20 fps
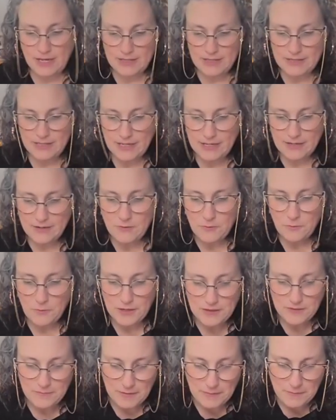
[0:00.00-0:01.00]
And then
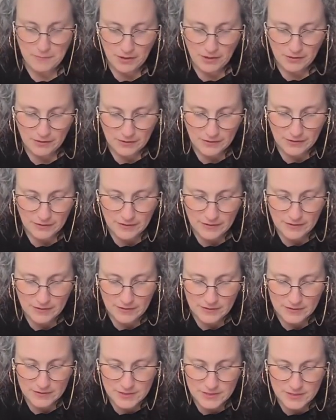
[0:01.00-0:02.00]
with my marker,
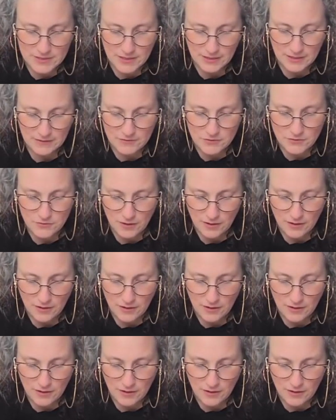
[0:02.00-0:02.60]
just kind of